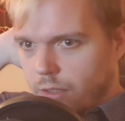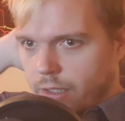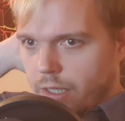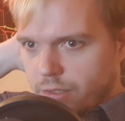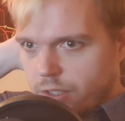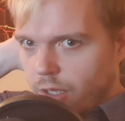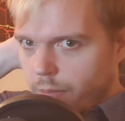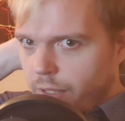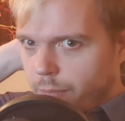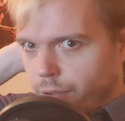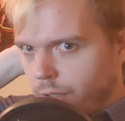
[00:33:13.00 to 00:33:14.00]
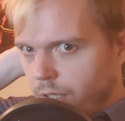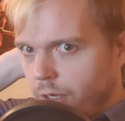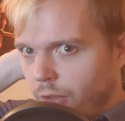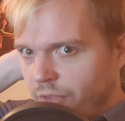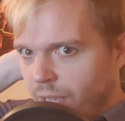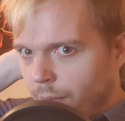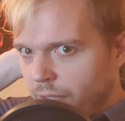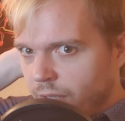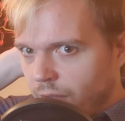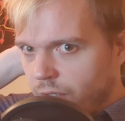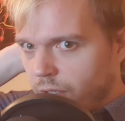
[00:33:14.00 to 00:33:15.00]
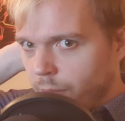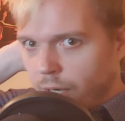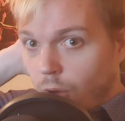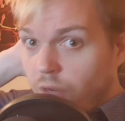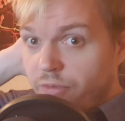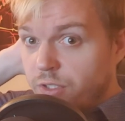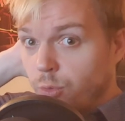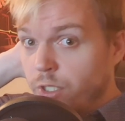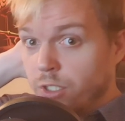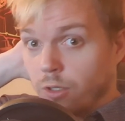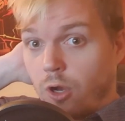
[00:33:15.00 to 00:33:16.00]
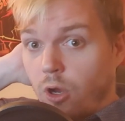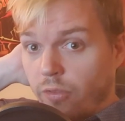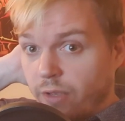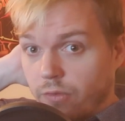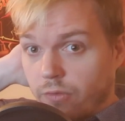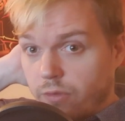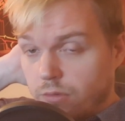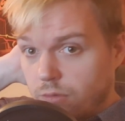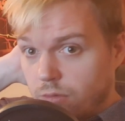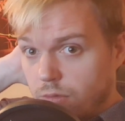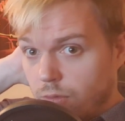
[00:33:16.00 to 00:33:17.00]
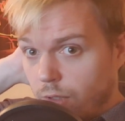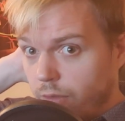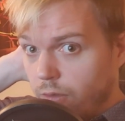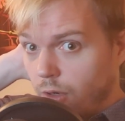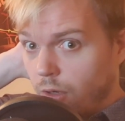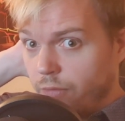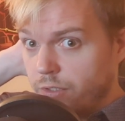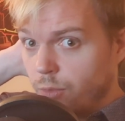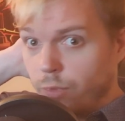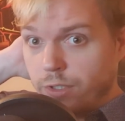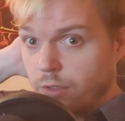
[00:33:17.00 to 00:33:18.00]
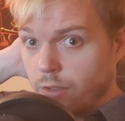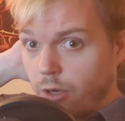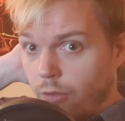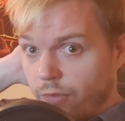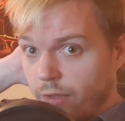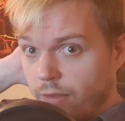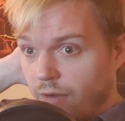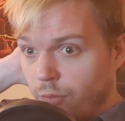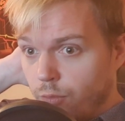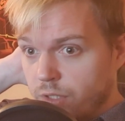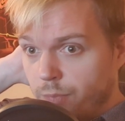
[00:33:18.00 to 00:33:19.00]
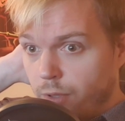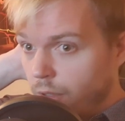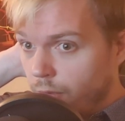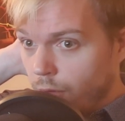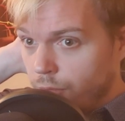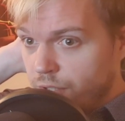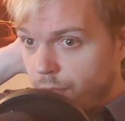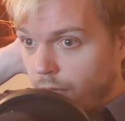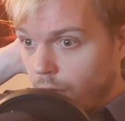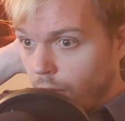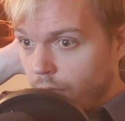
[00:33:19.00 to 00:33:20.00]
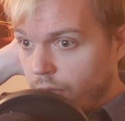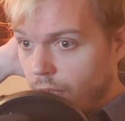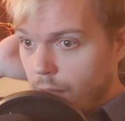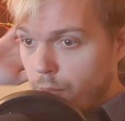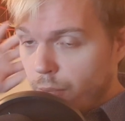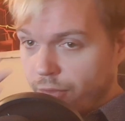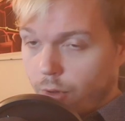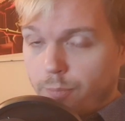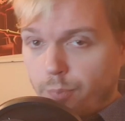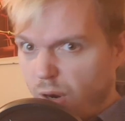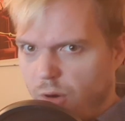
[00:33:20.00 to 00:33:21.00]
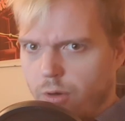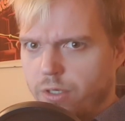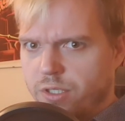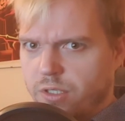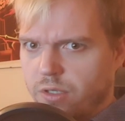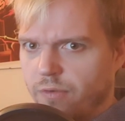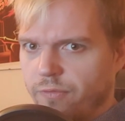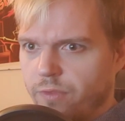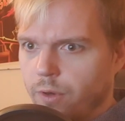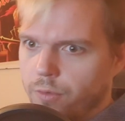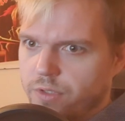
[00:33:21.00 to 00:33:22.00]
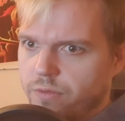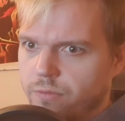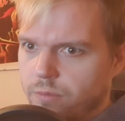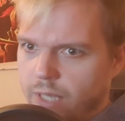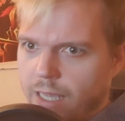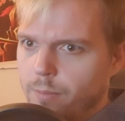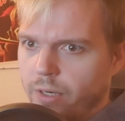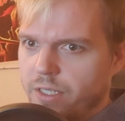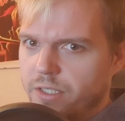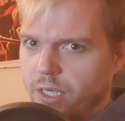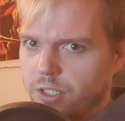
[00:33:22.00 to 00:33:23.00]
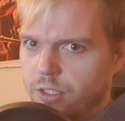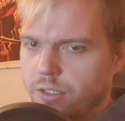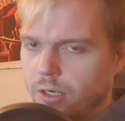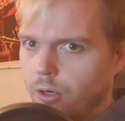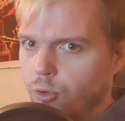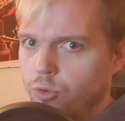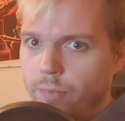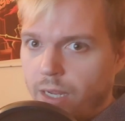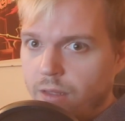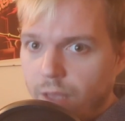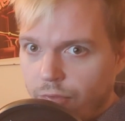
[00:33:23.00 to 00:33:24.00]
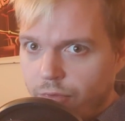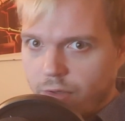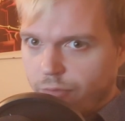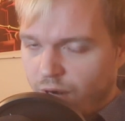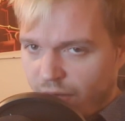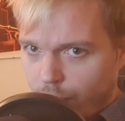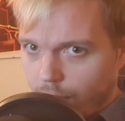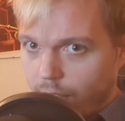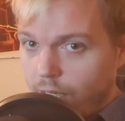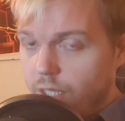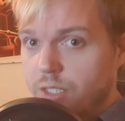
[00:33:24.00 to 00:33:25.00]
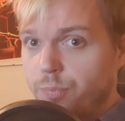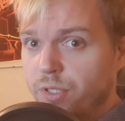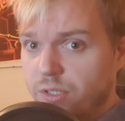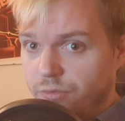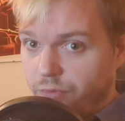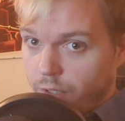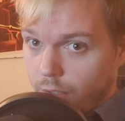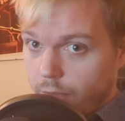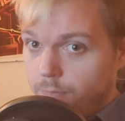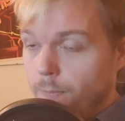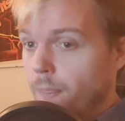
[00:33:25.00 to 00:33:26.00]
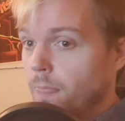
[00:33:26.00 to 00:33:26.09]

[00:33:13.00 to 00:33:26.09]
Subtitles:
like, it's gonna be pretty goddamn identical, but all of it's original content, right? All of it's original content, everyone's putting their own spin on it, but there are parts of those gameplay sections that are going to be identical for everyone. Specifically,